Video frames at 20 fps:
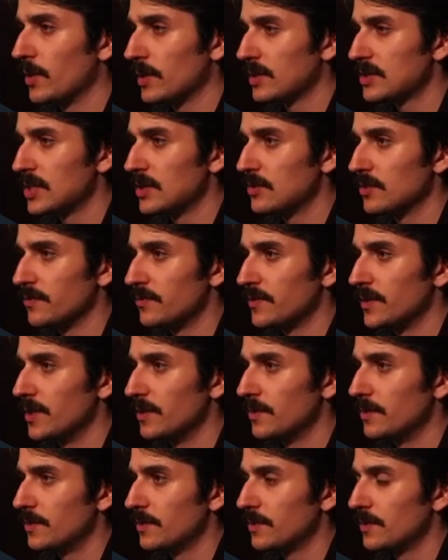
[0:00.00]
for you,
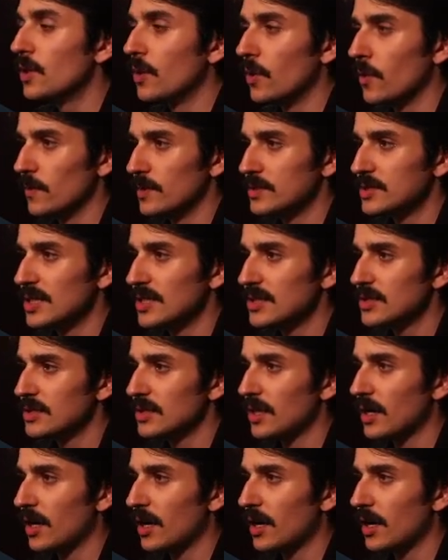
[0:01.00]
or is this
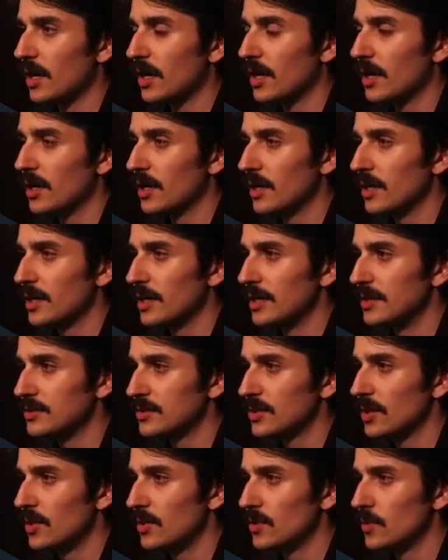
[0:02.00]
our internal
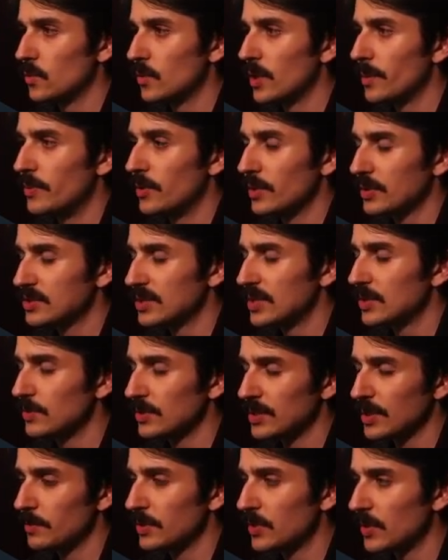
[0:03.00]
webhook secret that we got
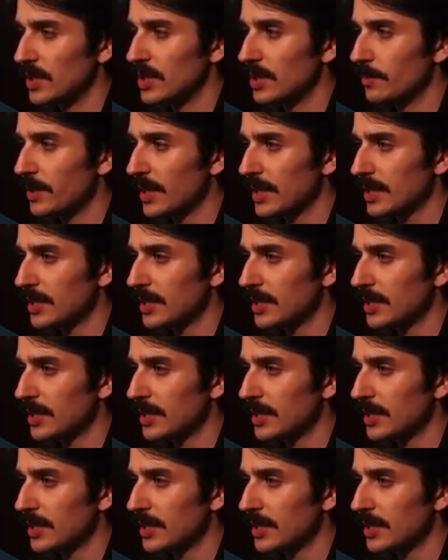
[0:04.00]
in the backend?